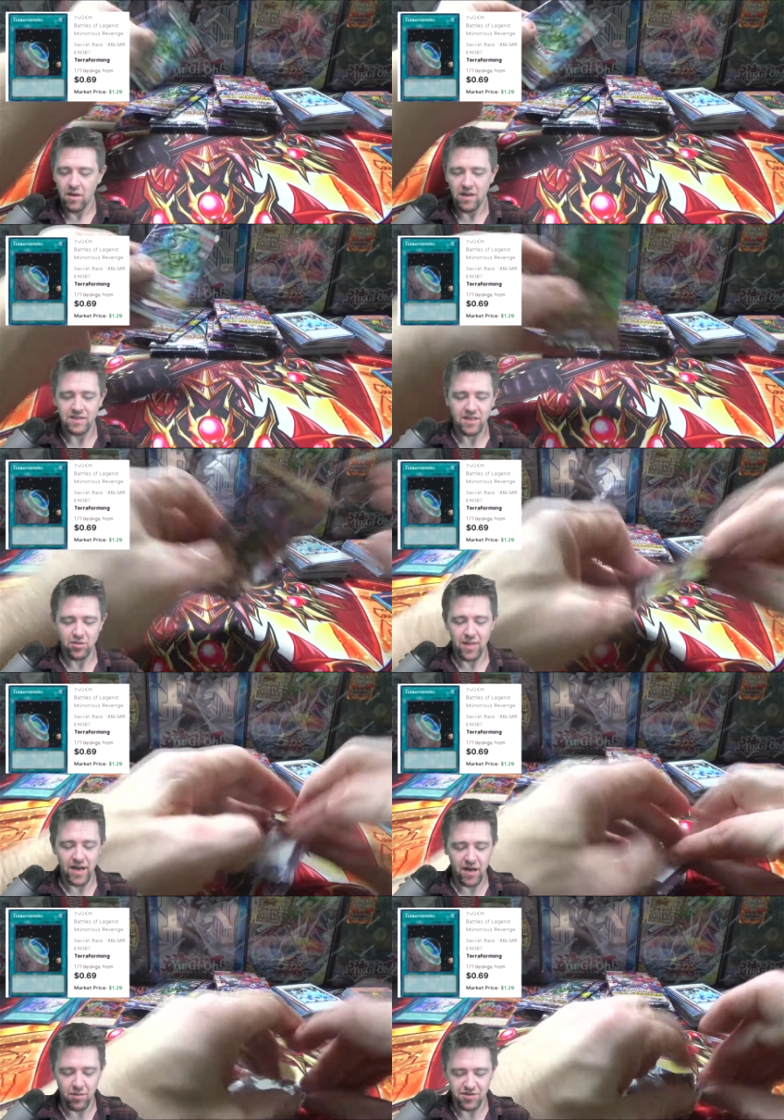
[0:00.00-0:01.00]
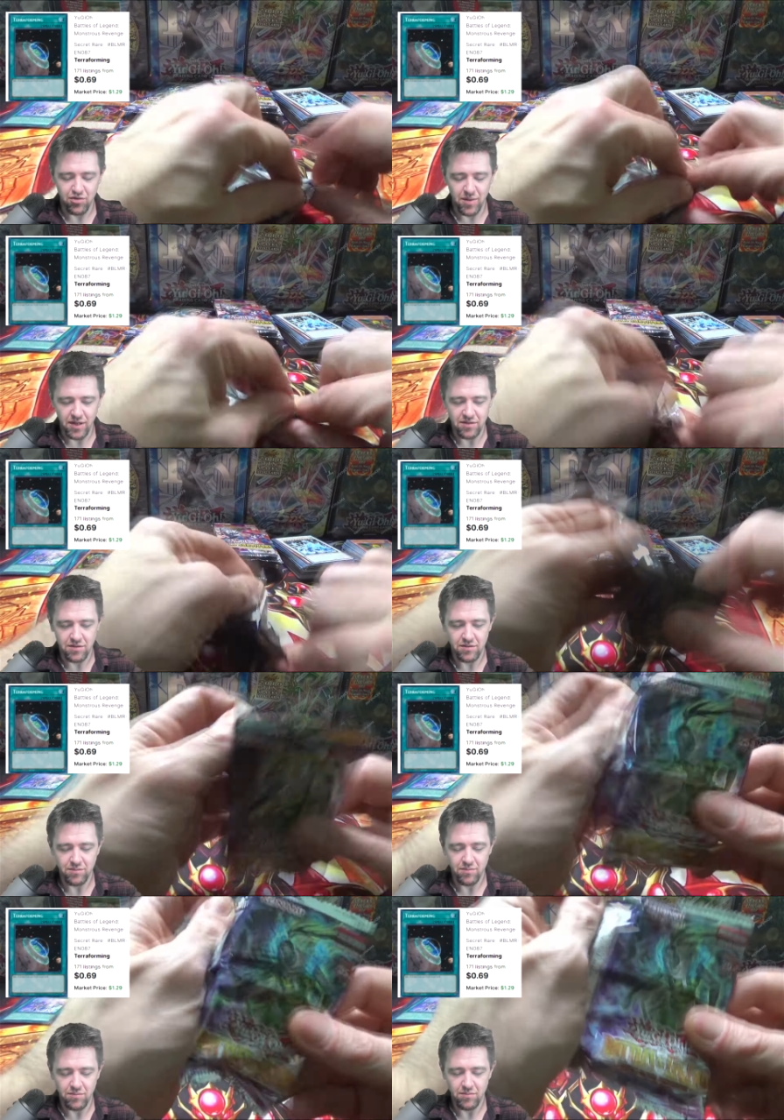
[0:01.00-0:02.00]
That's not too bad. Almost
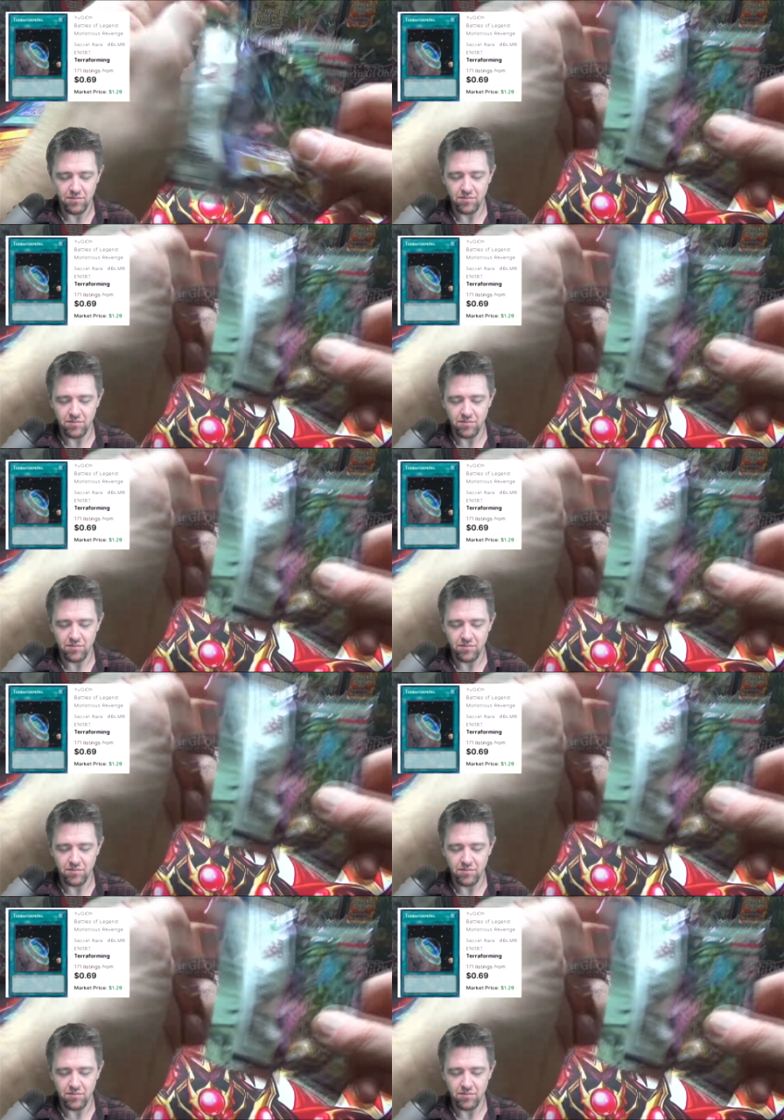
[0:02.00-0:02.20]
$2.